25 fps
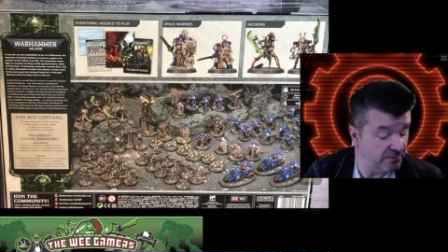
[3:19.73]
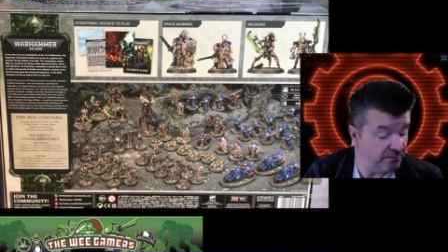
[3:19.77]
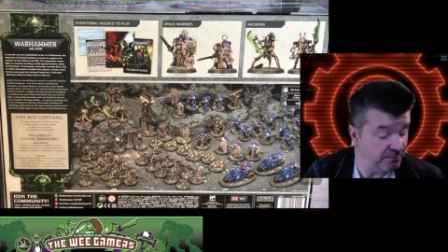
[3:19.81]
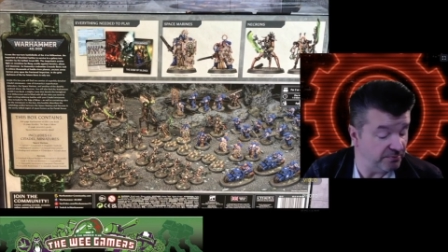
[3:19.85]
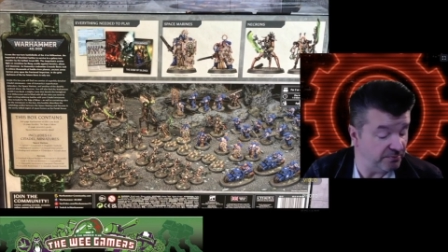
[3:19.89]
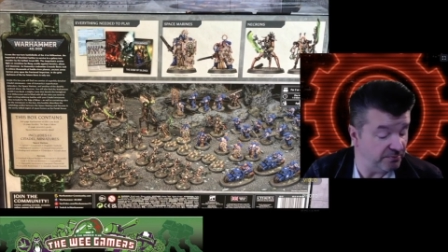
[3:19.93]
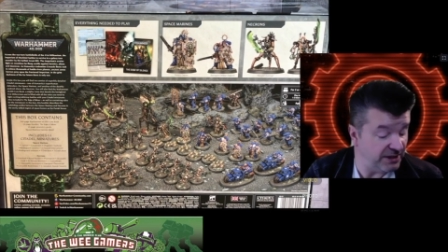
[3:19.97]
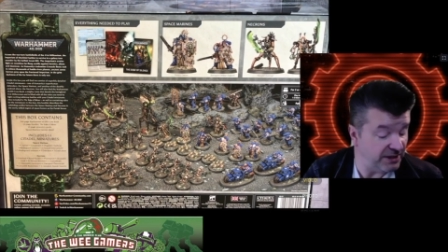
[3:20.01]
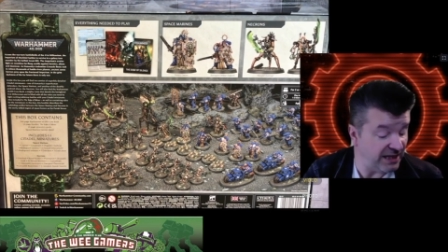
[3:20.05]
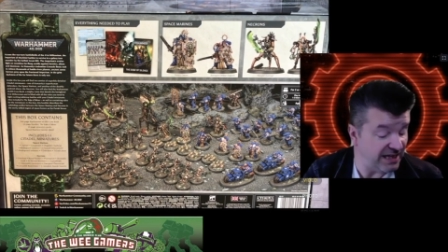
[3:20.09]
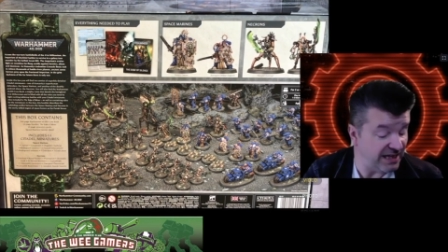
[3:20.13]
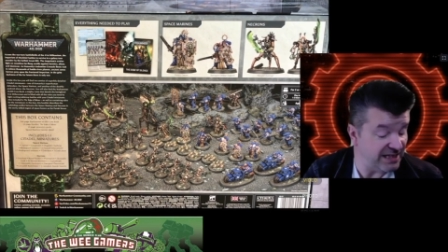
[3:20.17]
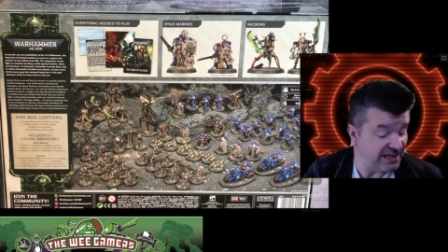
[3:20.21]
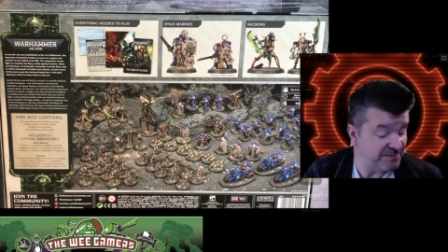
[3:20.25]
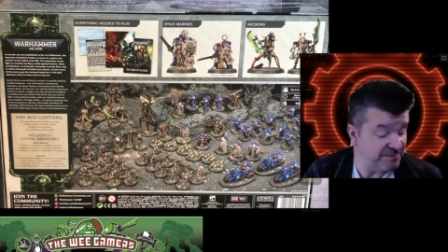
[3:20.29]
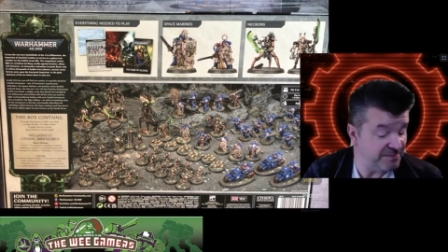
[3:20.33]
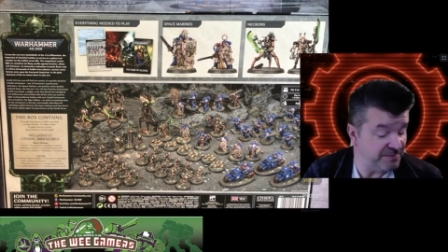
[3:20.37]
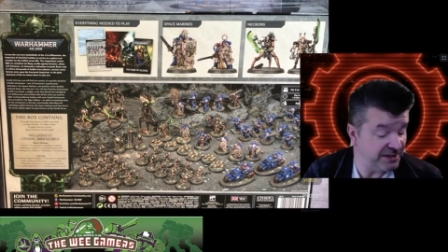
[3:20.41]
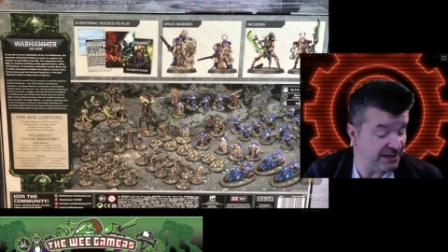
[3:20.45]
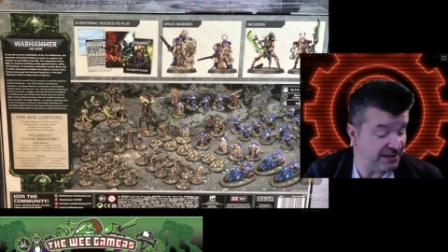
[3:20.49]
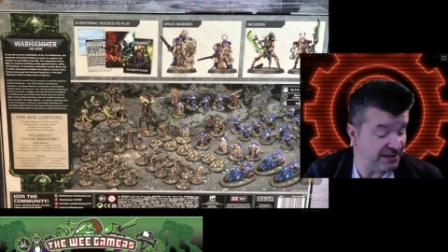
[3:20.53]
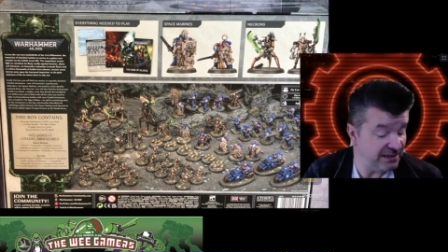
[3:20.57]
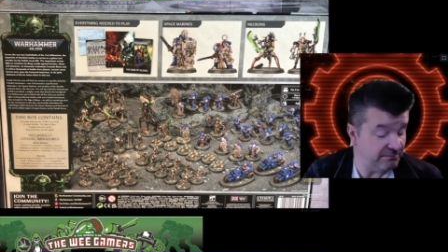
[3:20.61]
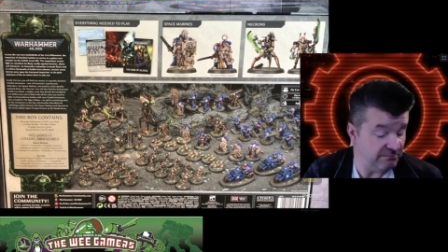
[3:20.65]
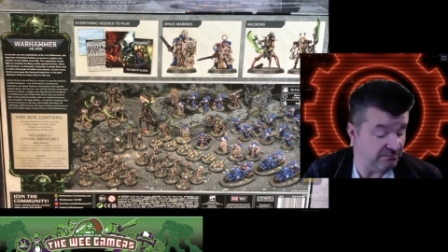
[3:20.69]

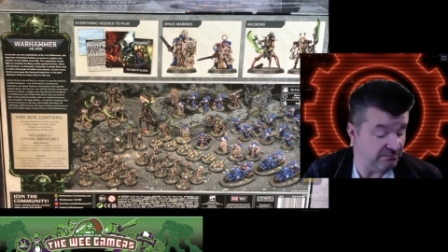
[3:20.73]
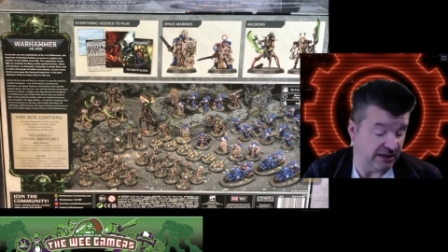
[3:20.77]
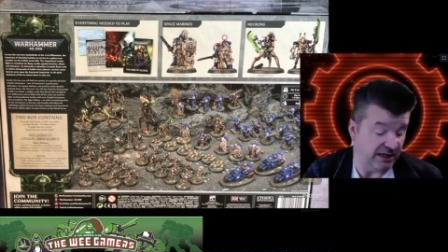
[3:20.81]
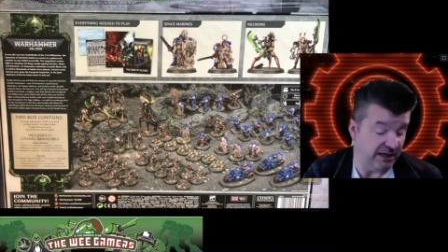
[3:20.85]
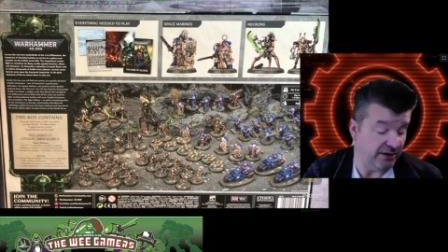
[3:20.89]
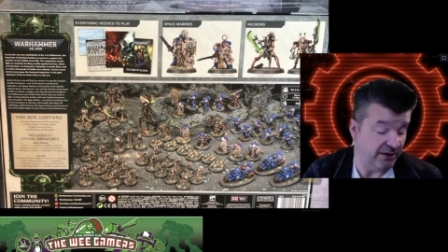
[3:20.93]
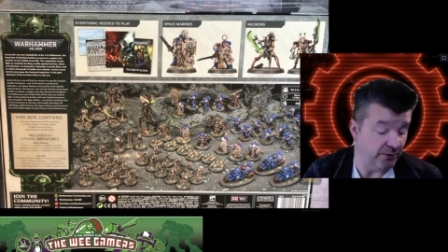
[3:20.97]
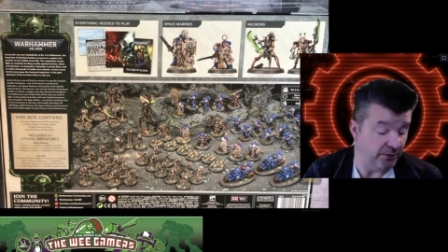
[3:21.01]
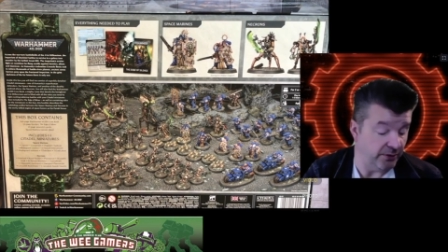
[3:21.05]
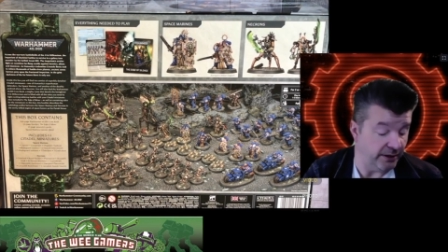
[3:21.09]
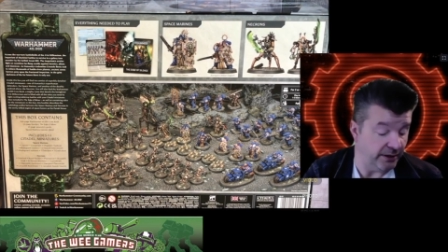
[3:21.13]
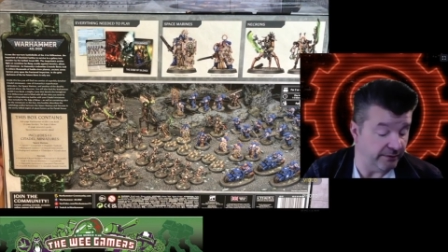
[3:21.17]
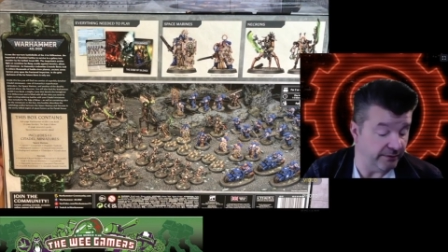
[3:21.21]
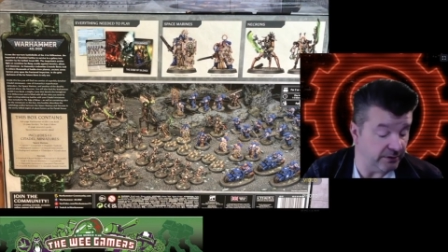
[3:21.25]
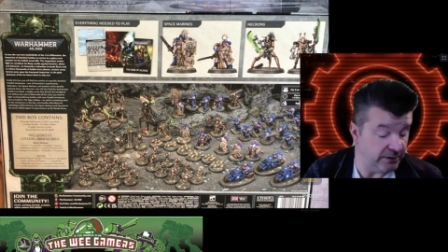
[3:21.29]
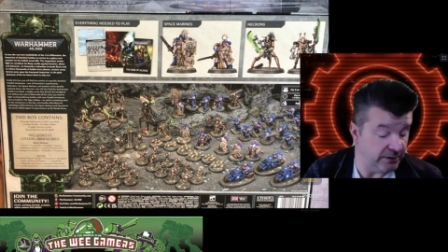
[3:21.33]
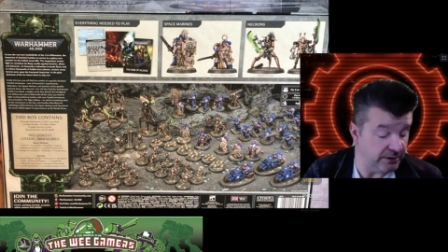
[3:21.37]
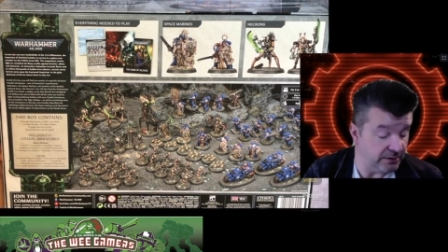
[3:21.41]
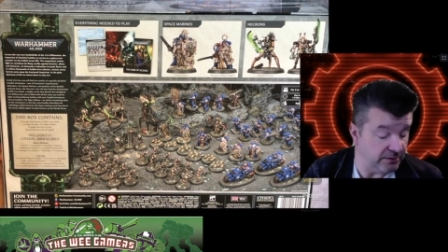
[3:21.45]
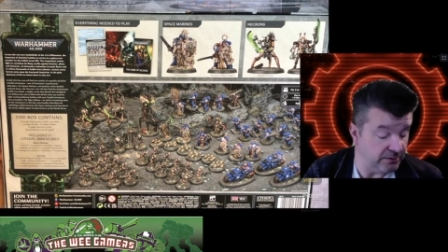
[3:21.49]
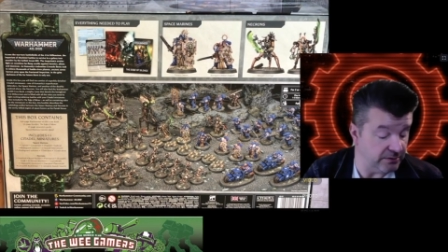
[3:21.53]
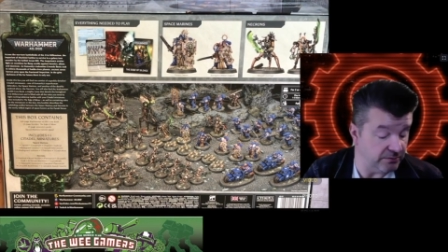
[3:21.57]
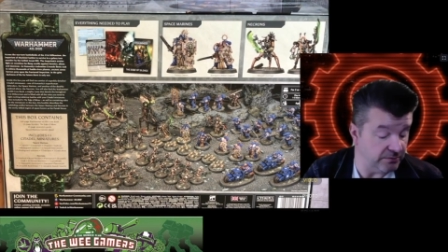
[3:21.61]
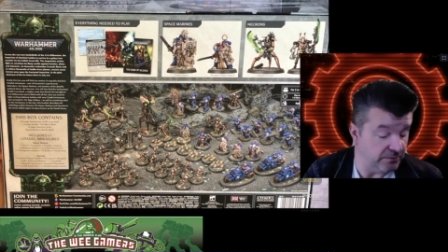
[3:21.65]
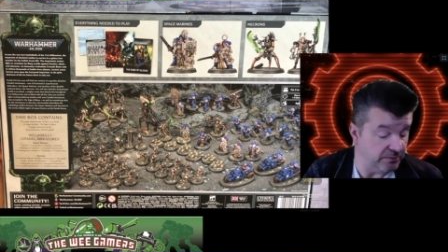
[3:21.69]
Plasmin. I don't
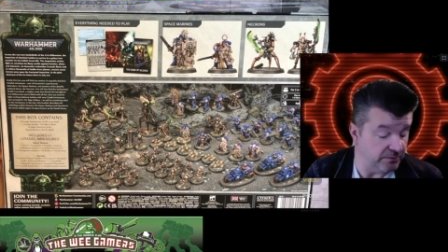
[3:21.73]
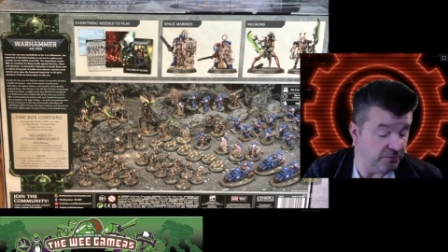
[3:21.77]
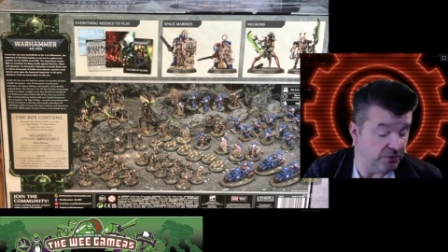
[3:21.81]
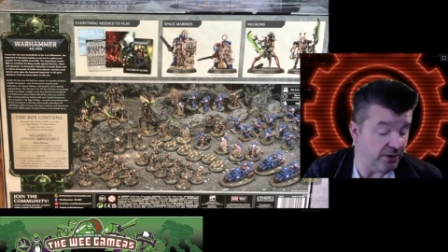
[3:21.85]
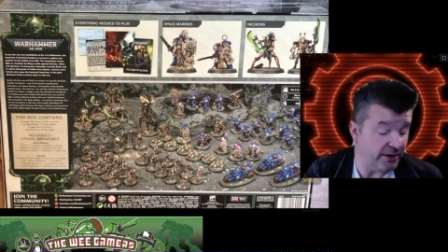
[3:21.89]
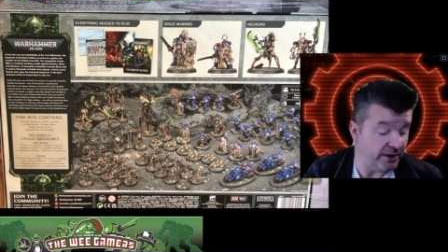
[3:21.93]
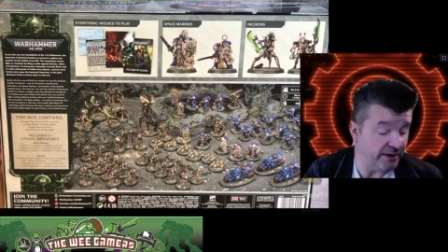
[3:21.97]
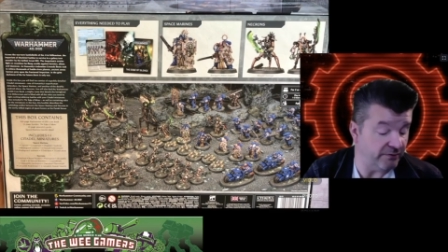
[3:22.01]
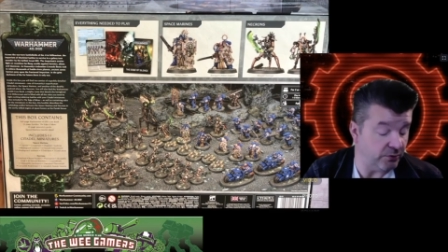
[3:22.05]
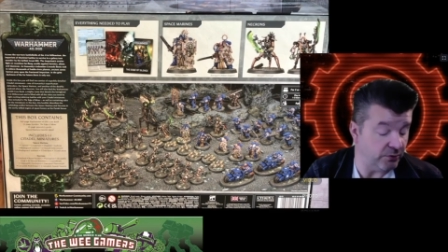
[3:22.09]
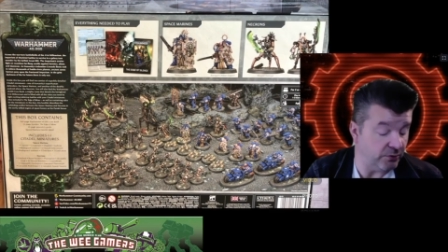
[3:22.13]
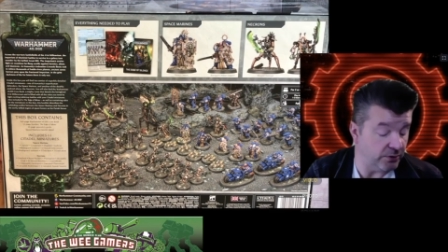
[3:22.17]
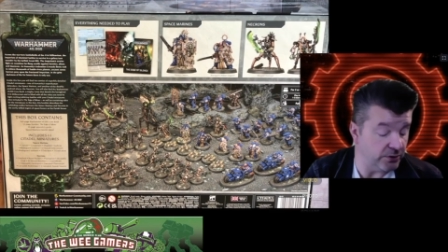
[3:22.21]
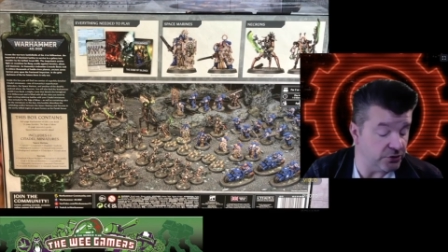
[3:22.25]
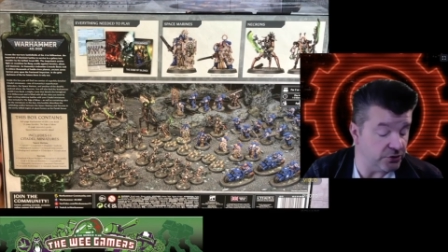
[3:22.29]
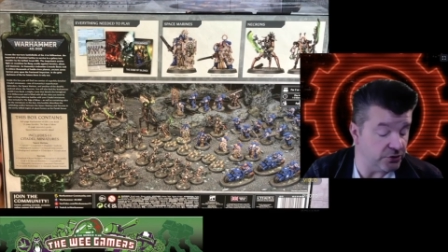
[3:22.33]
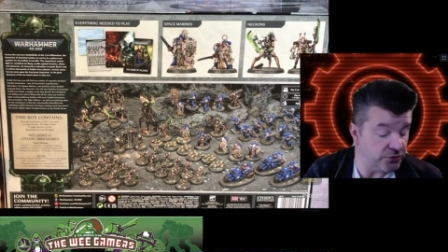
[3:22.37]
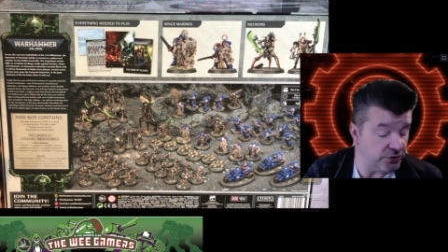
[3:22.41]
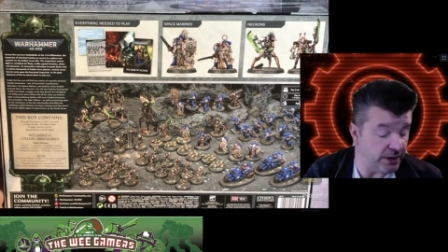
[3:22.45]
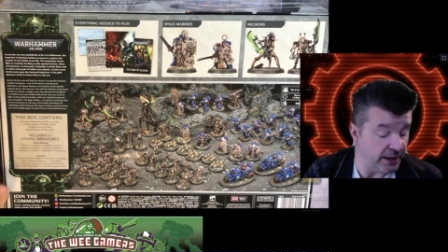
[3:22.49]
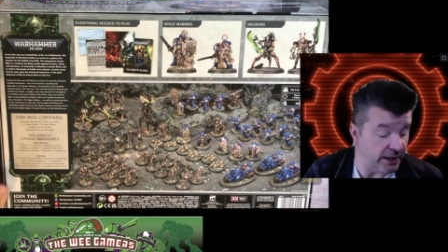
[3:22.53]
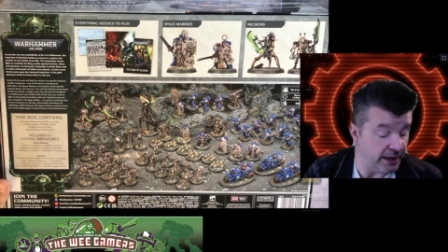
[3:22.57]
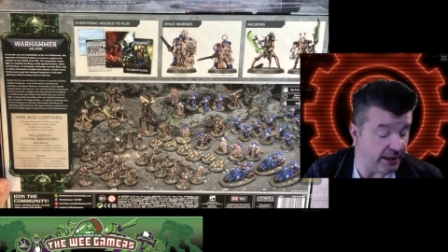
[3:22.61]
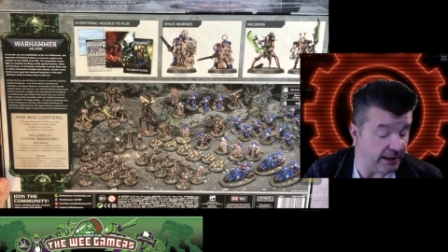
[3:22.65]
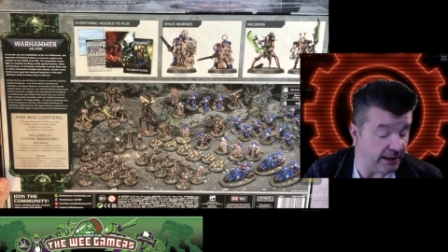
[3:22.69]
even. Not even going to
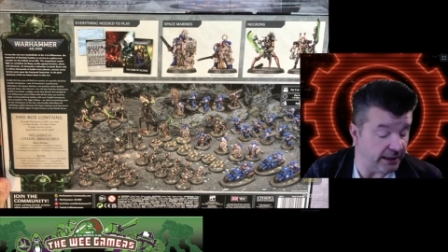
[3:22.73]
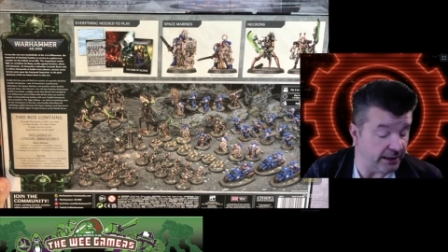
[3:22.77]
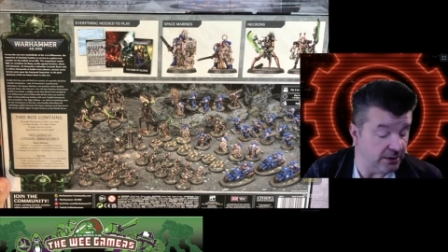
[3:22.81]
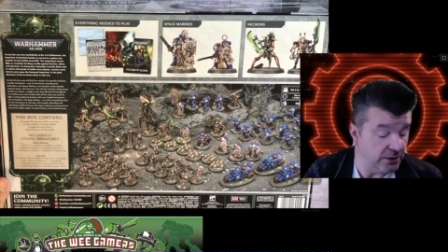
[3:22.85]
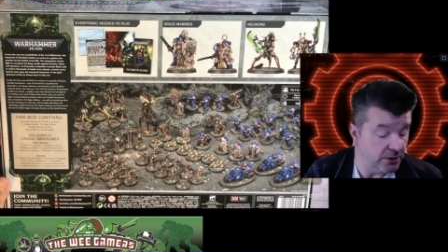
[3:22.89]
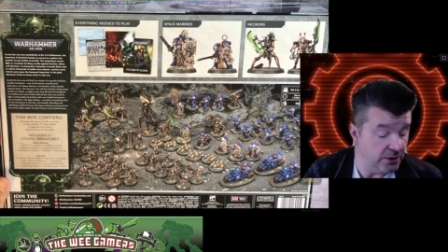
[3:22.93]
try.